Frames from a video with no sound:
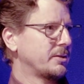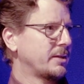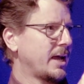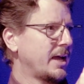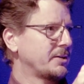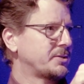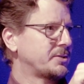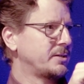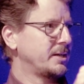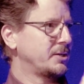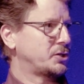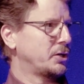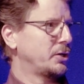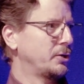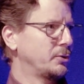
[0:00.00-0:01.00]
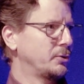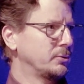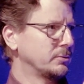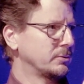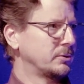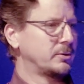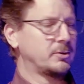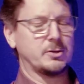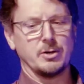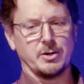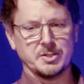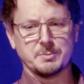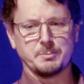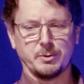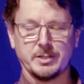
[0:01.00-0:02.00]
That's the eternal
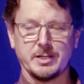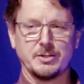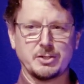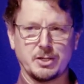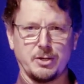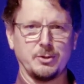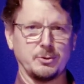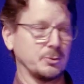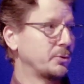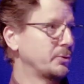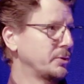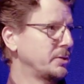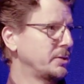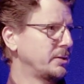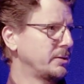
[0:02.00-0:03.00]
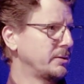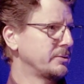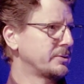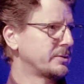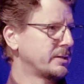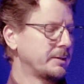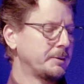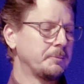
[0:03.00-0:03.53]
gospel, the eternal good news."